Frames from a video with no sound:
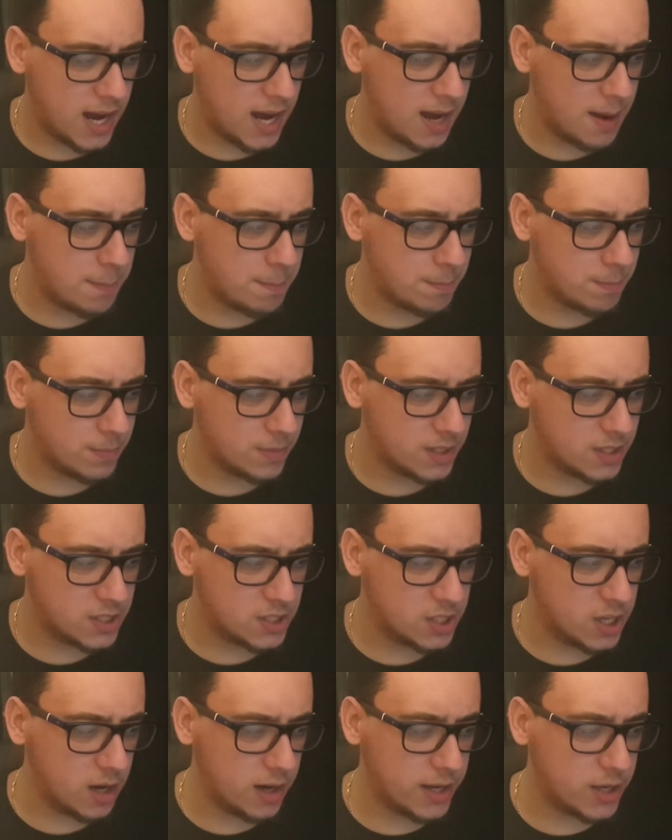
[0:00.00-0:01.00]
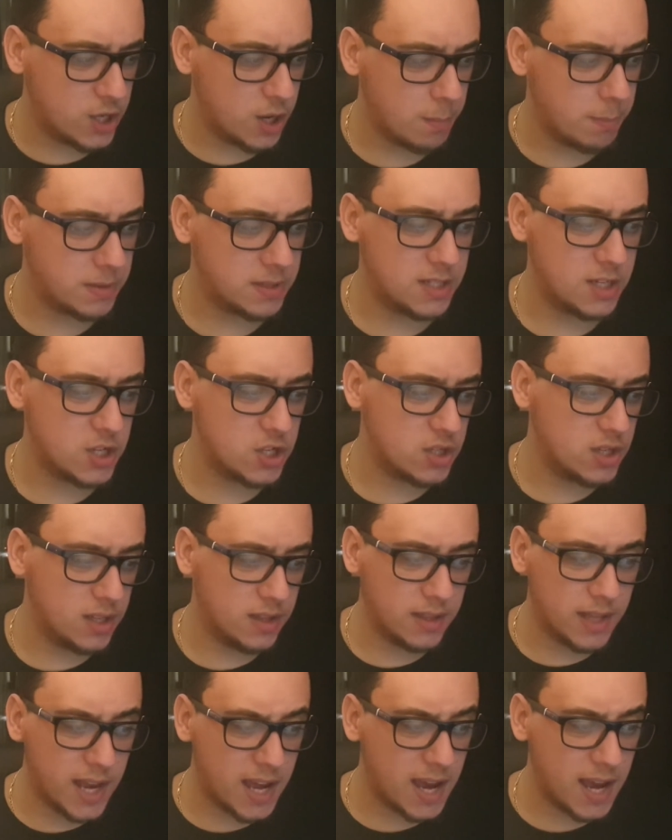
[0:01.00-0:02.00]
There's certainly
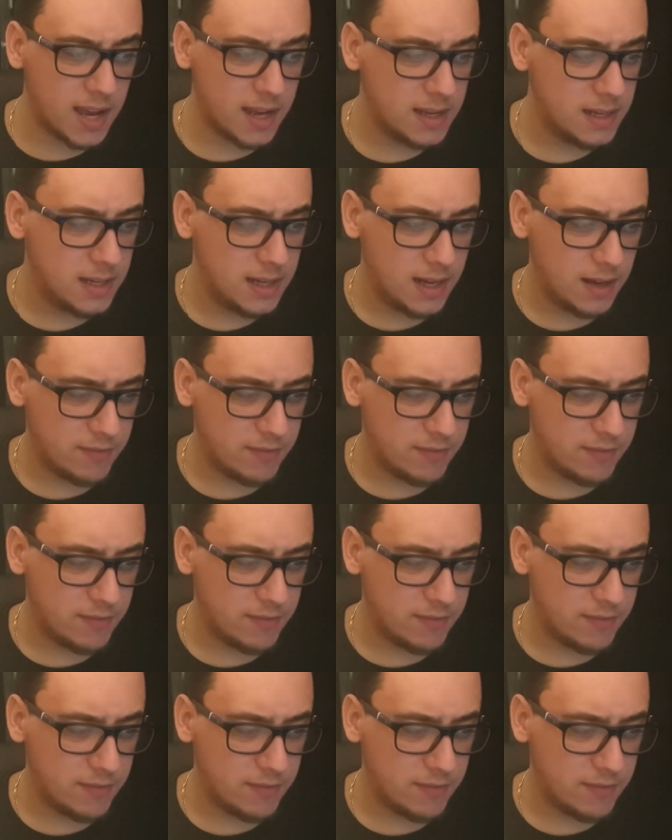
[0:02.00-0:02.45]
competition in there.